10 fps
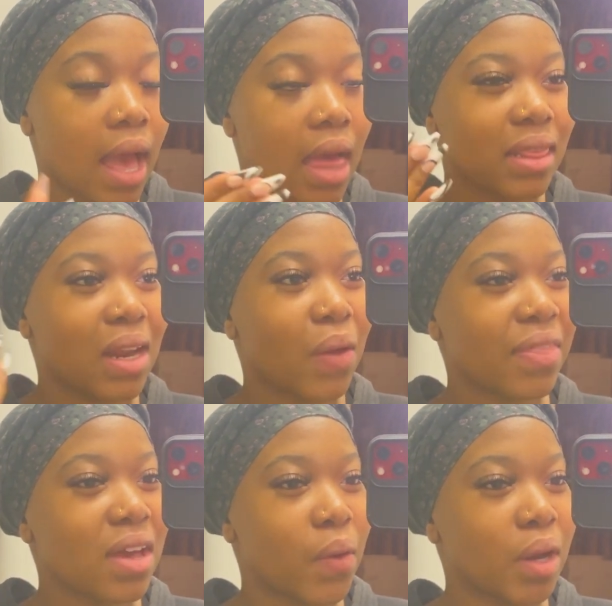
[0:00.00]
and then I
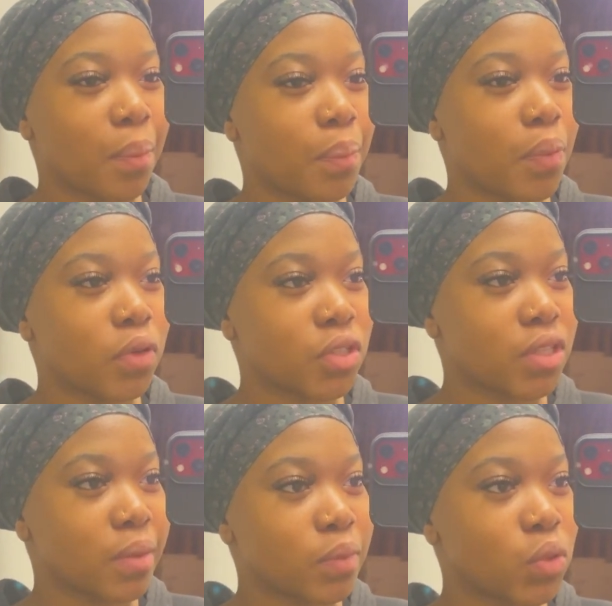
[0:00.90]
think I want to push
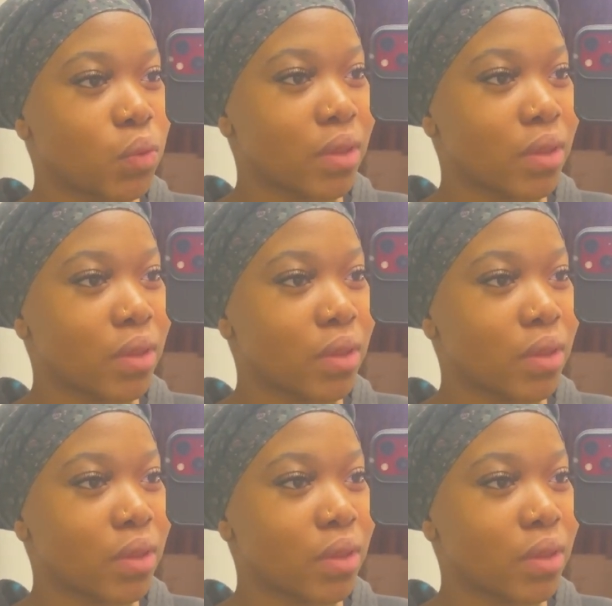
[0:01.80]
them to